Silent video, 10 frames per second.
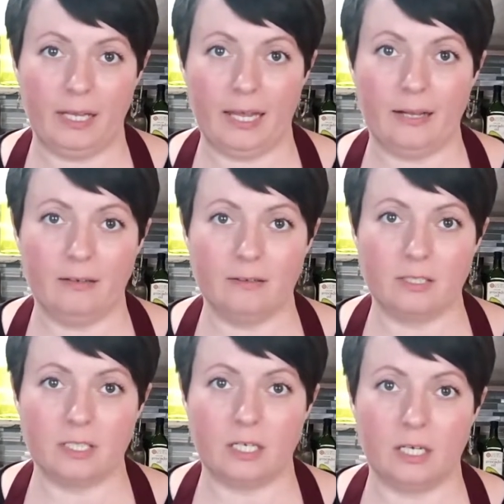
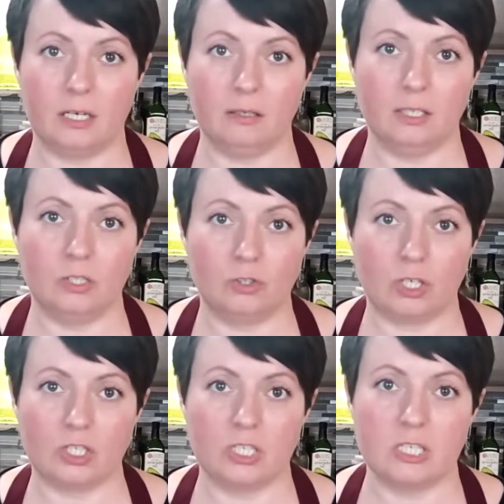and
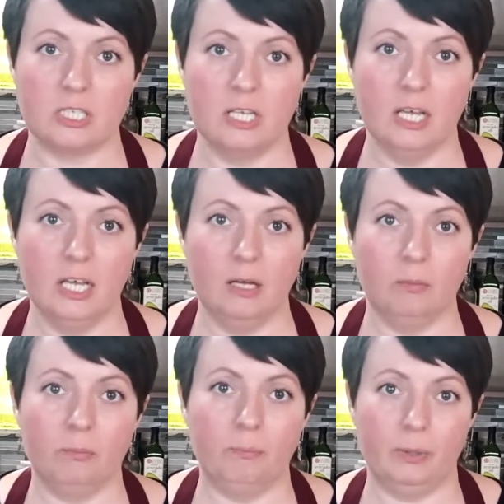instructions
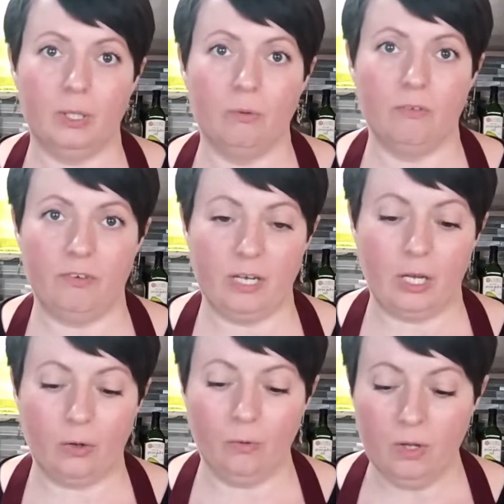below the
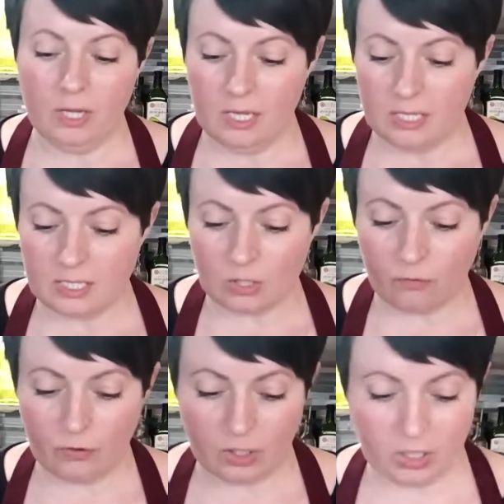video. So
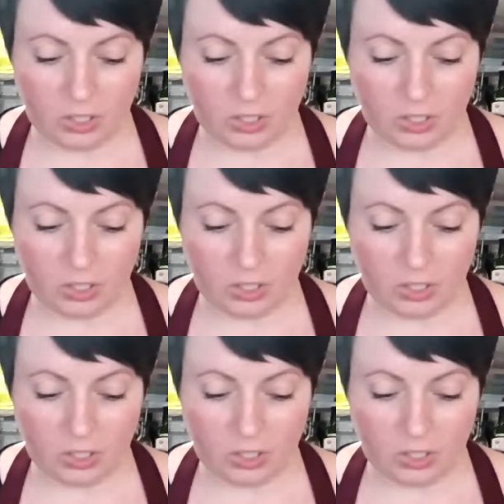if you can